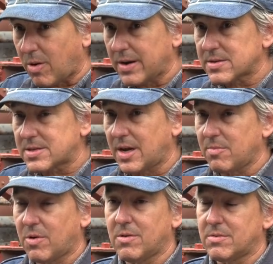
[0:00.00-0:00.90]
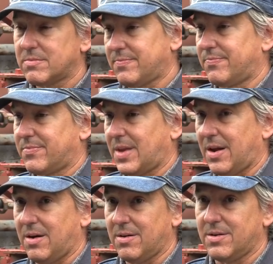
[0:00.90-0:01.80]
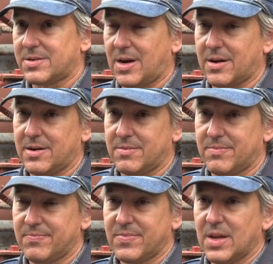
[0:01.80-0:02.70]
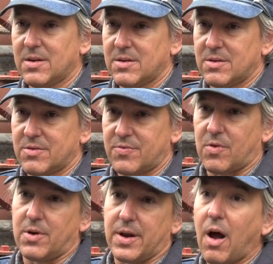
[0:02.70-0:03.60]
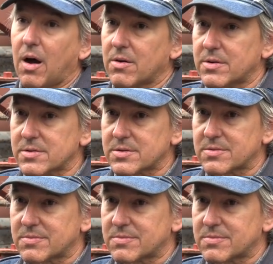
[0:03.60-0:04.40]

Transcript: one stable, you know, you're talking $40